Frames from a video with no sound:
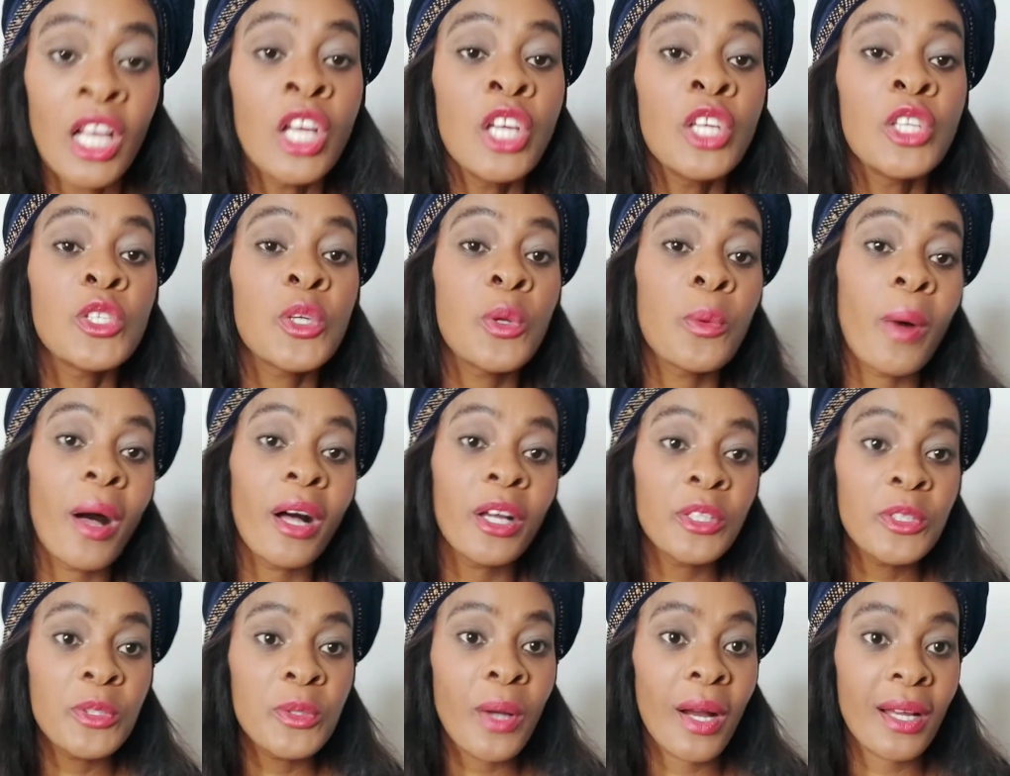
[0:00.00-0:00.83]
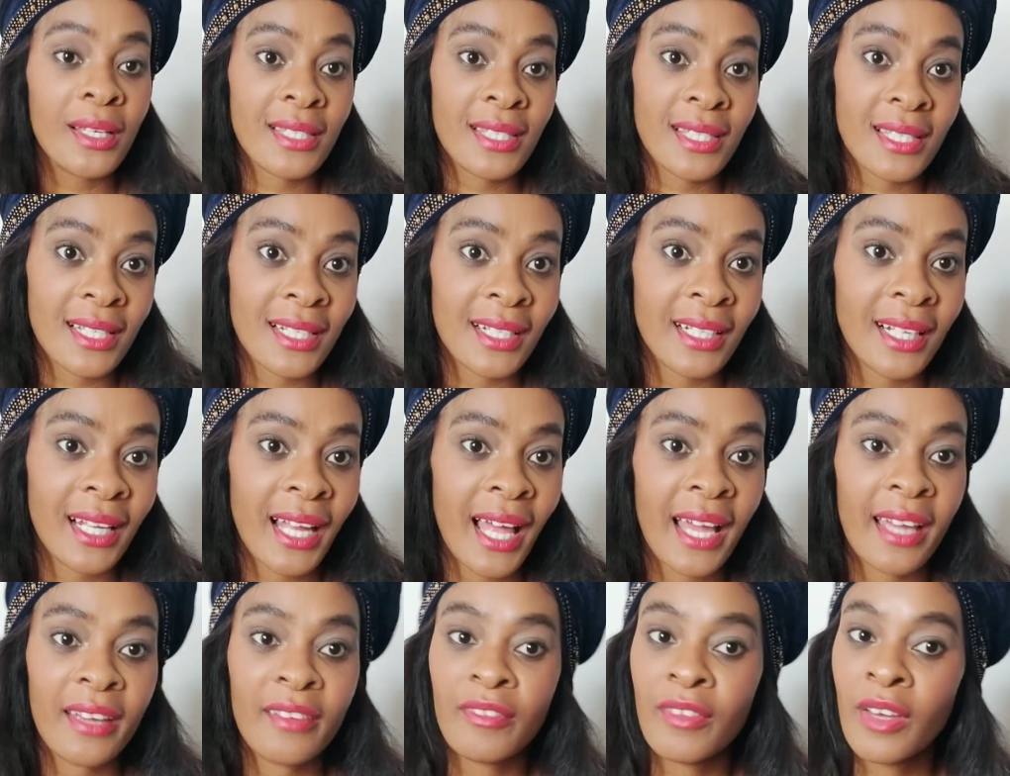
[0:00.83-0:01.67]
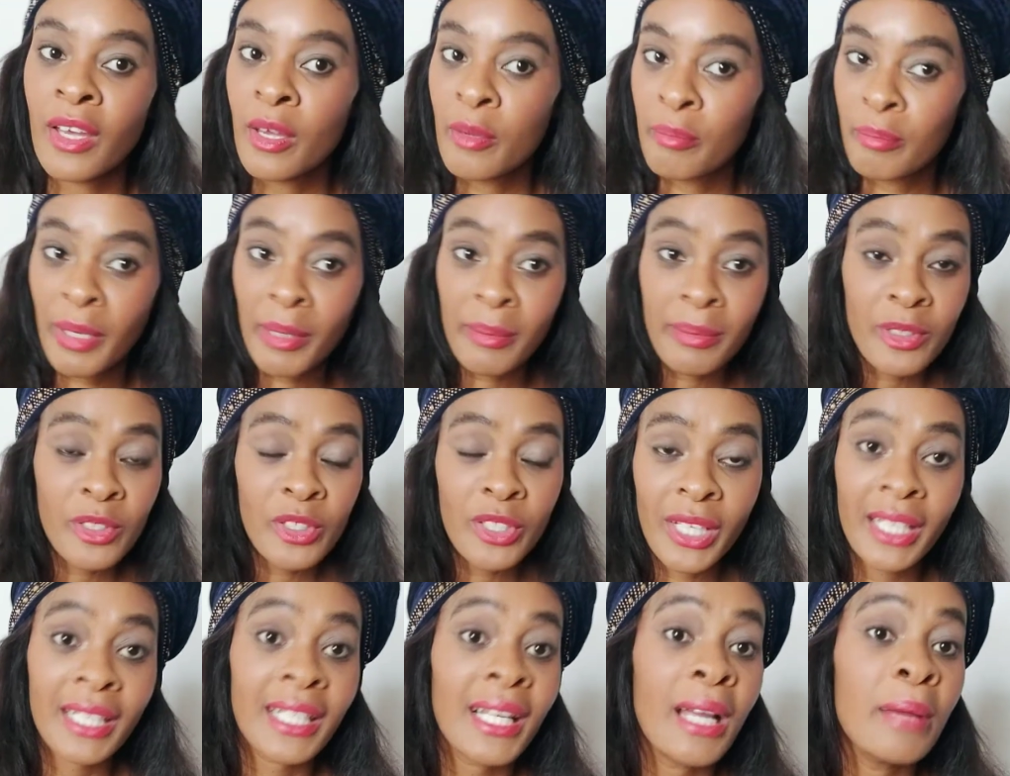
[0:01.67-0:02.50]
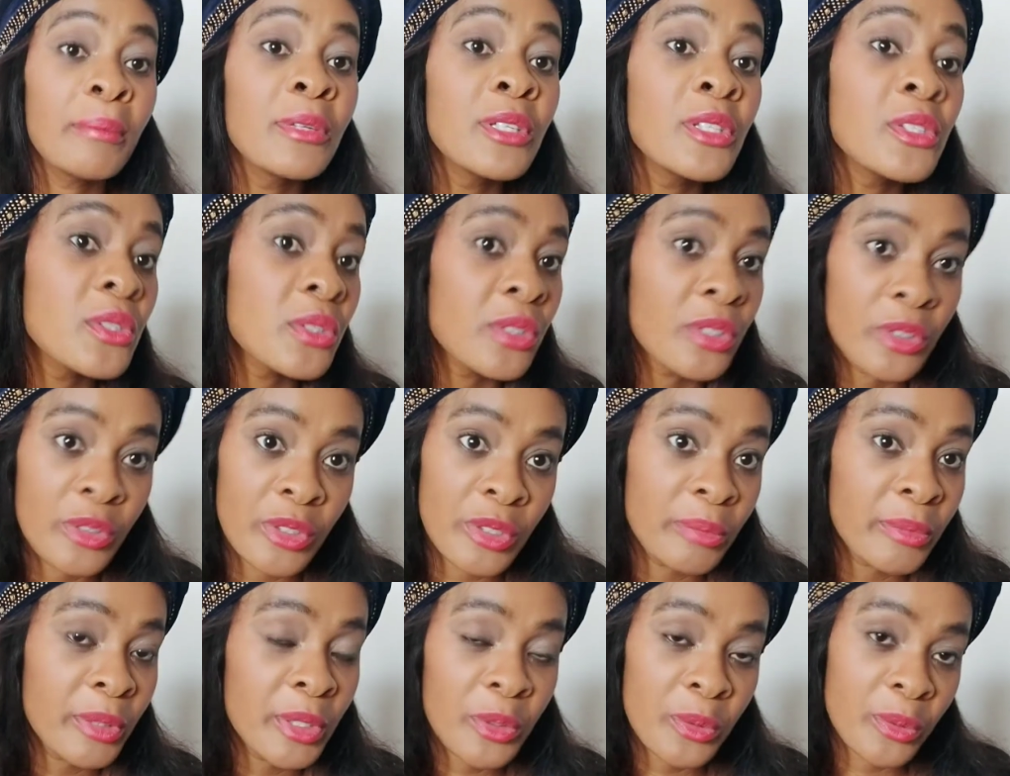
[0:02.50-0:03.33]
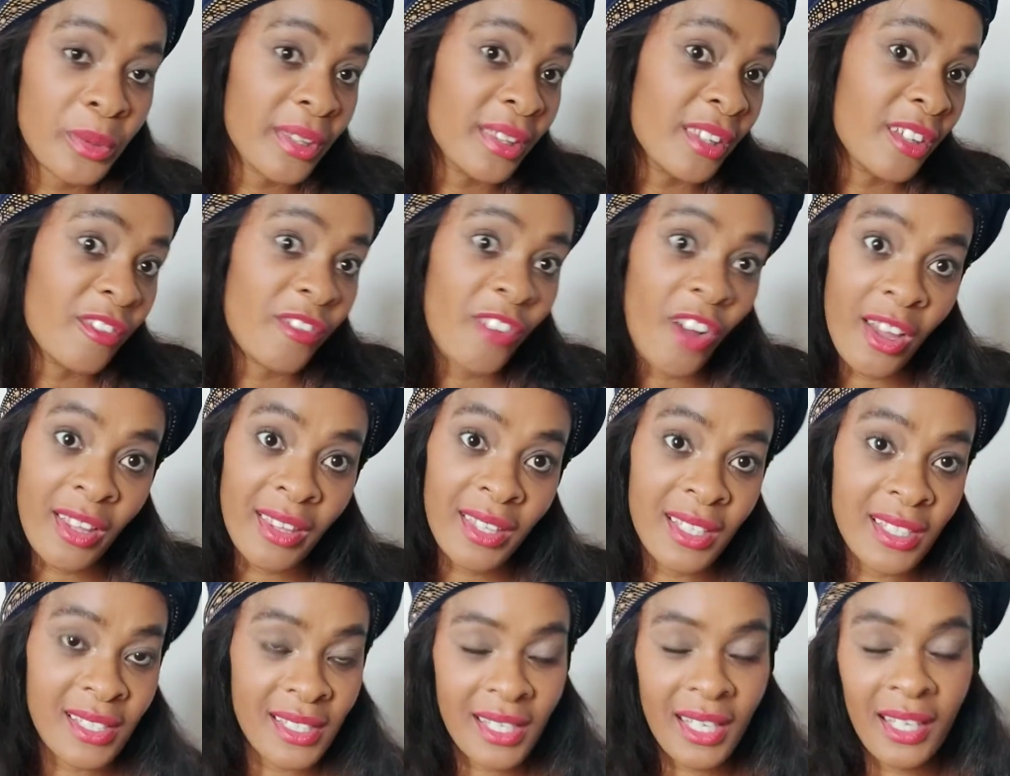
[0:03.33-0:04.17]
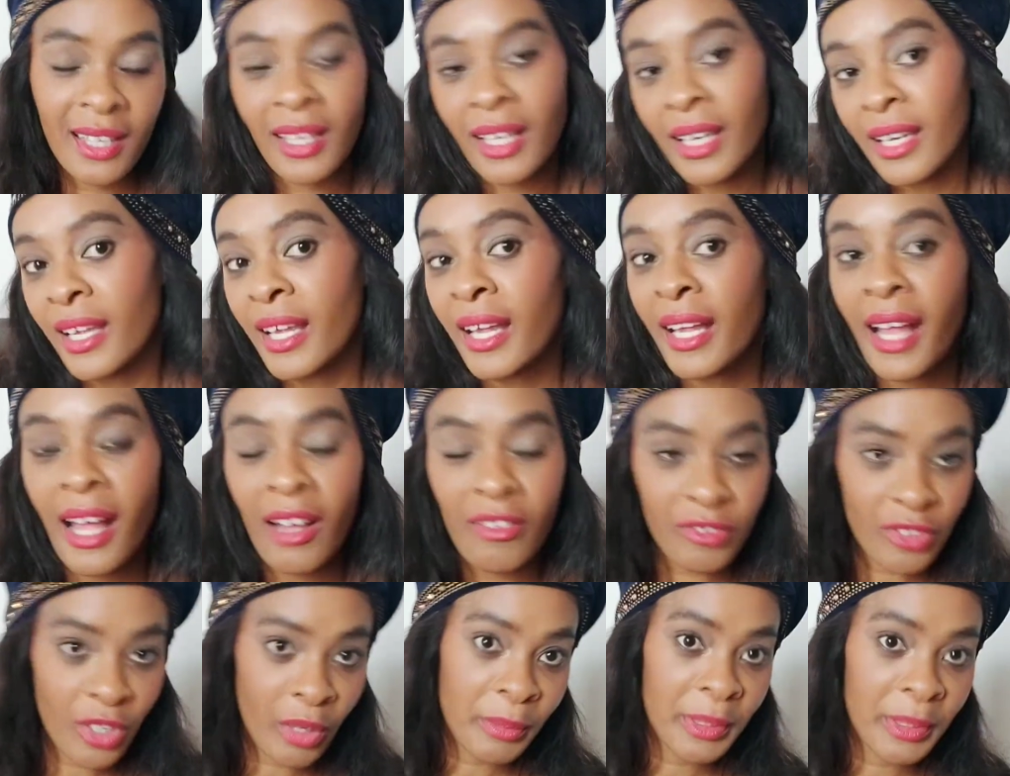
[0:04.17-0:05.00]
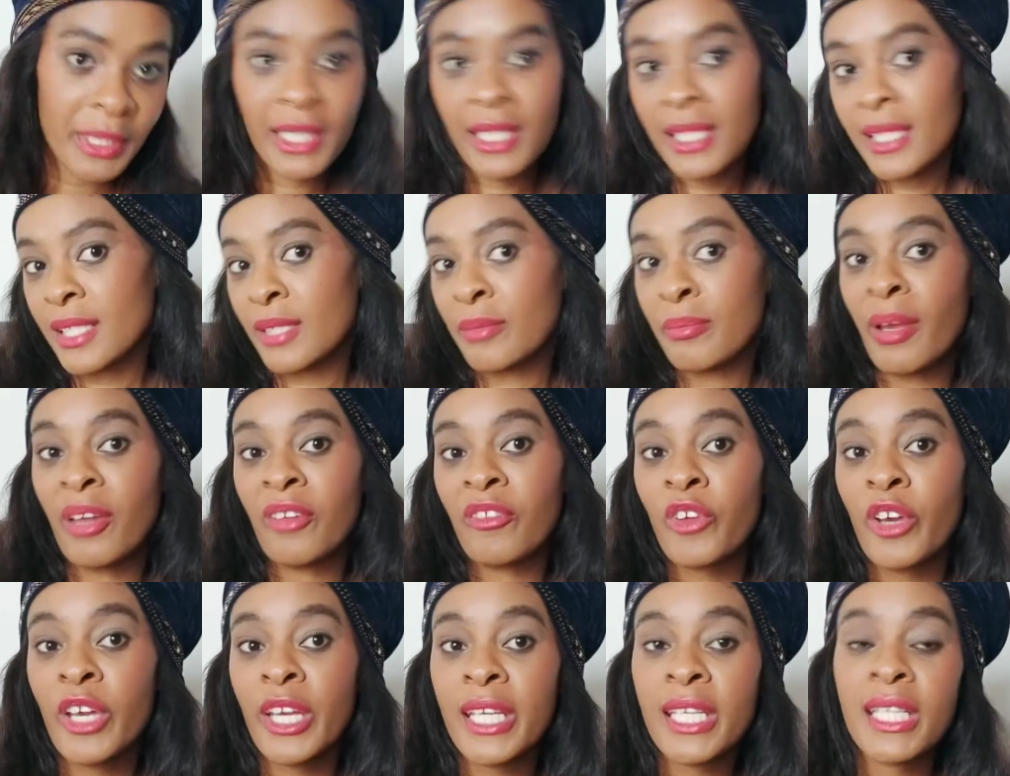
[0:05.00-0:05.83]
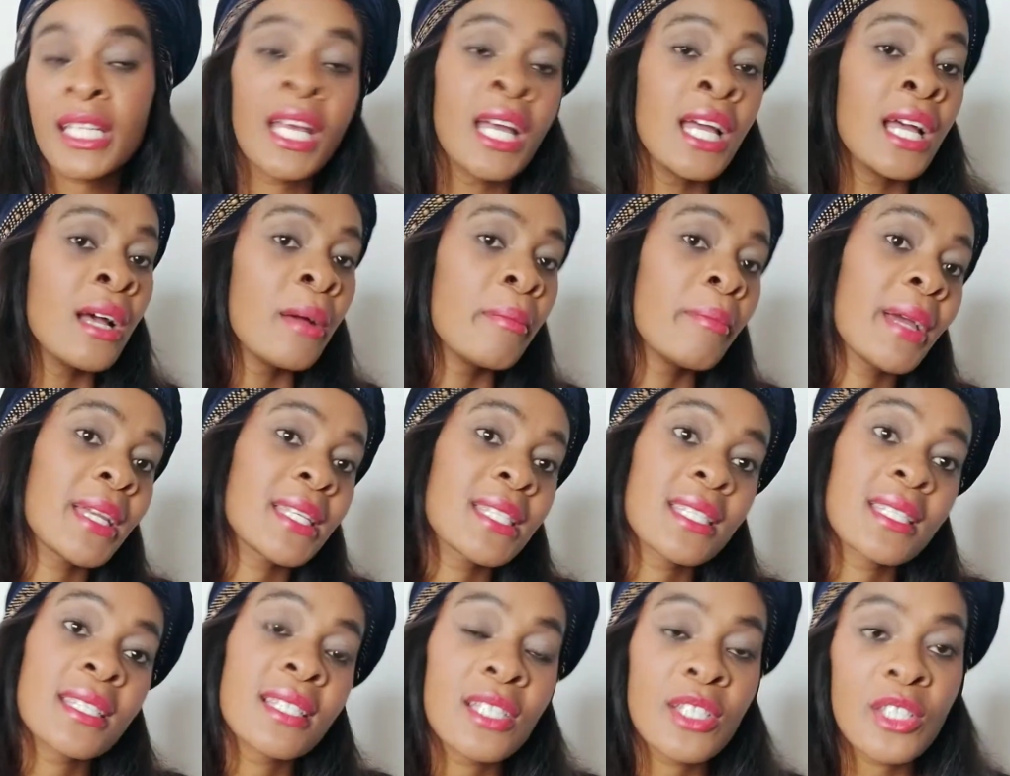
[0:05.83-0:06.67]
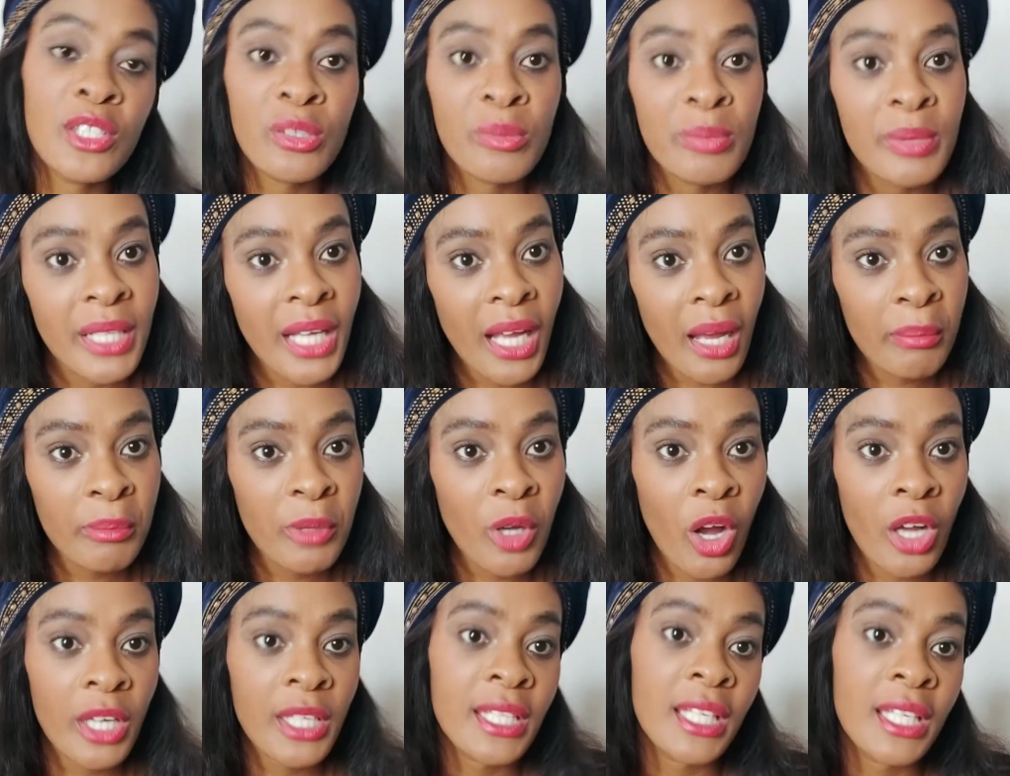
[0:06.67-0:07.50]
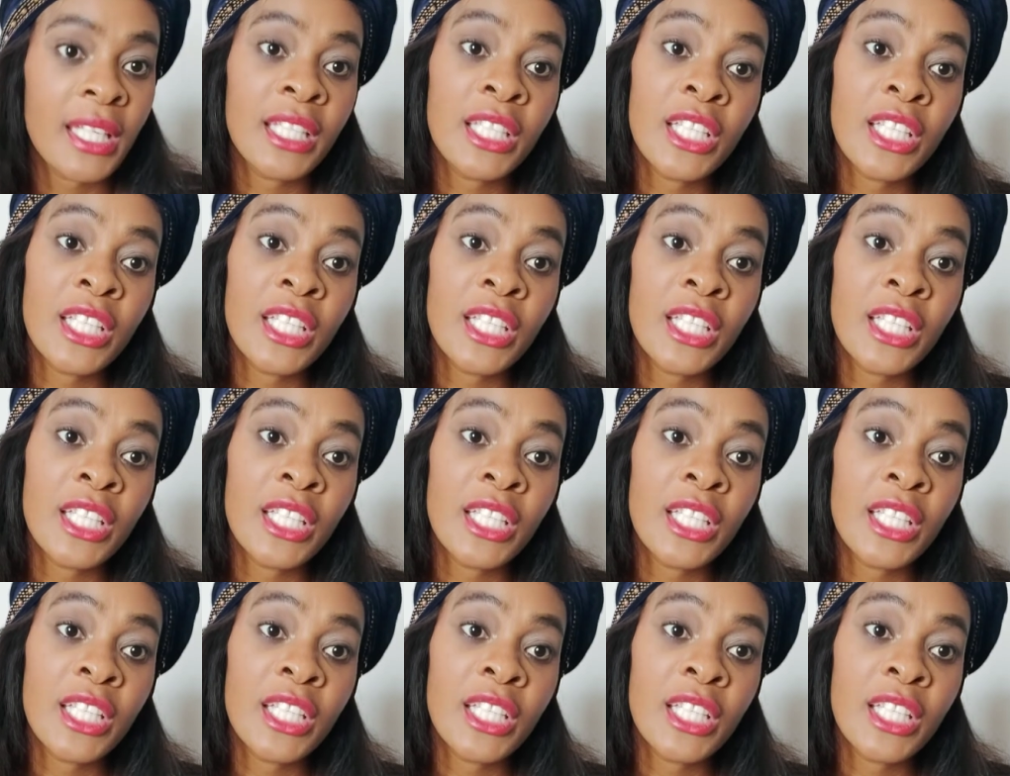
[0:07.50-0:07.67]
So while you are still alive, maybe you can come into agreement with the father and say that, hey, I've nominated my friend, my sister to become guardian.